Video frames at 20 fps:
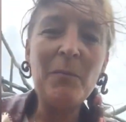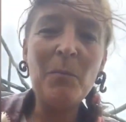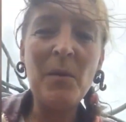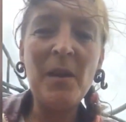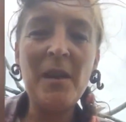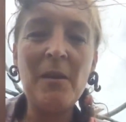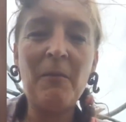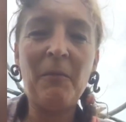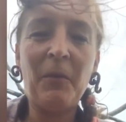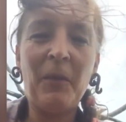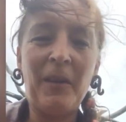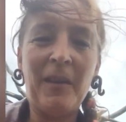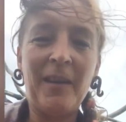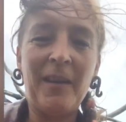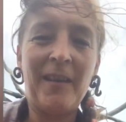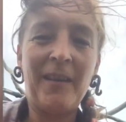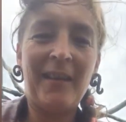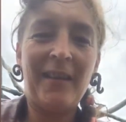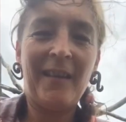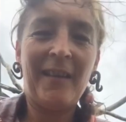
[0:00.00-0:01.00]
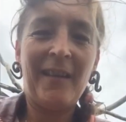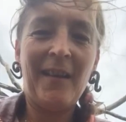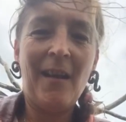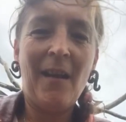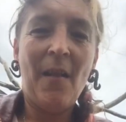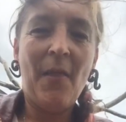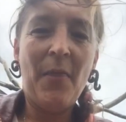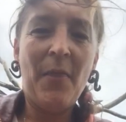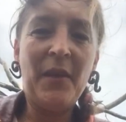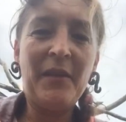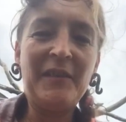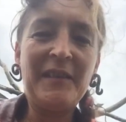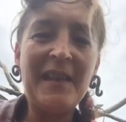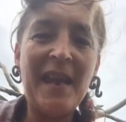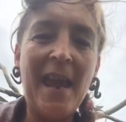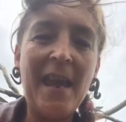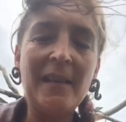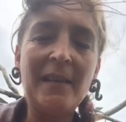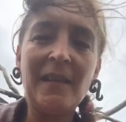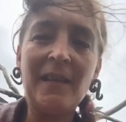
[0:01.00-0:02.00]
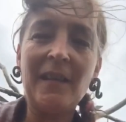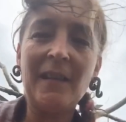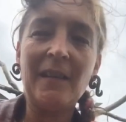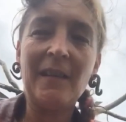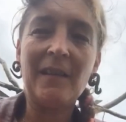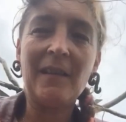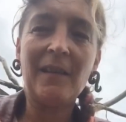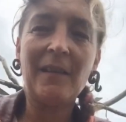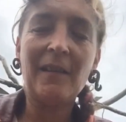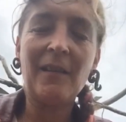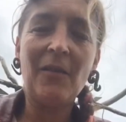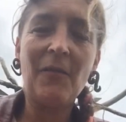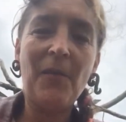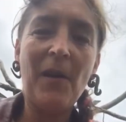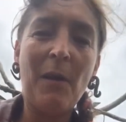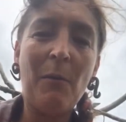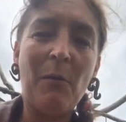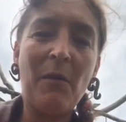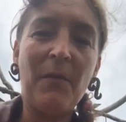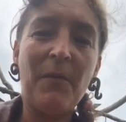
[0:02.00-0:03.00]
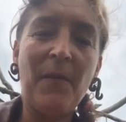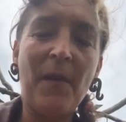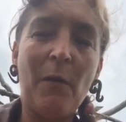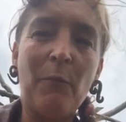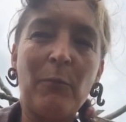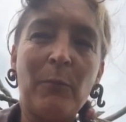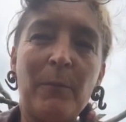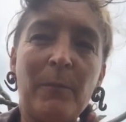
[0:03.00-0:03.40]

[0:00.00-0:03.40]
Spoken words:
me of the dead, of how I felt.